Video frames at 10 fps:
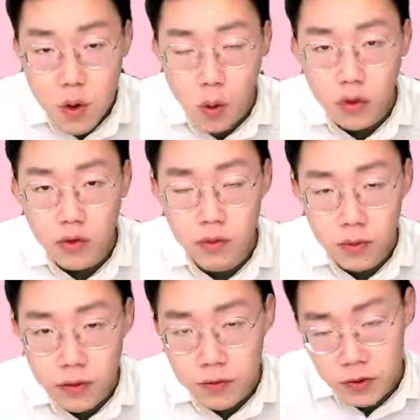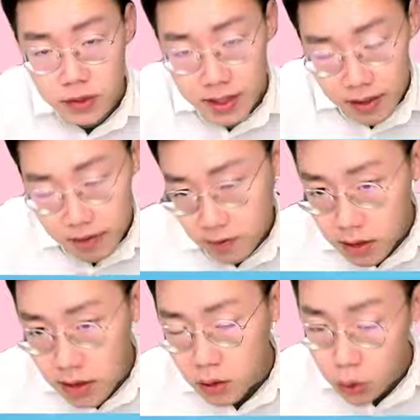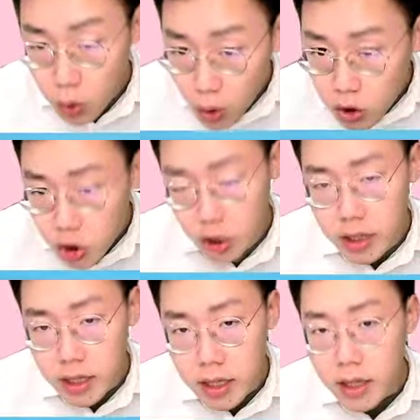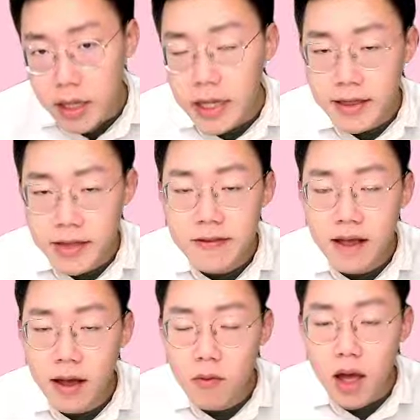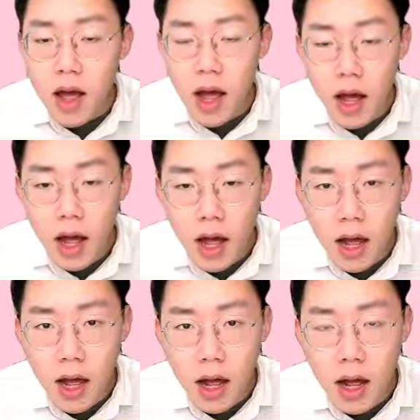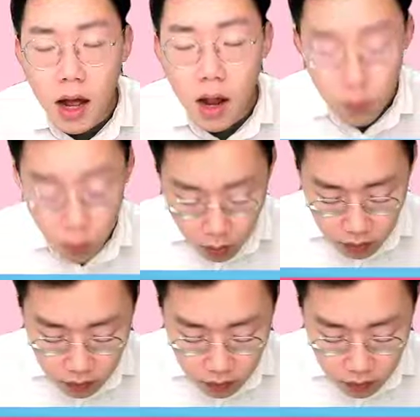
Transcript: want to move to next quadrant, in this time, I want you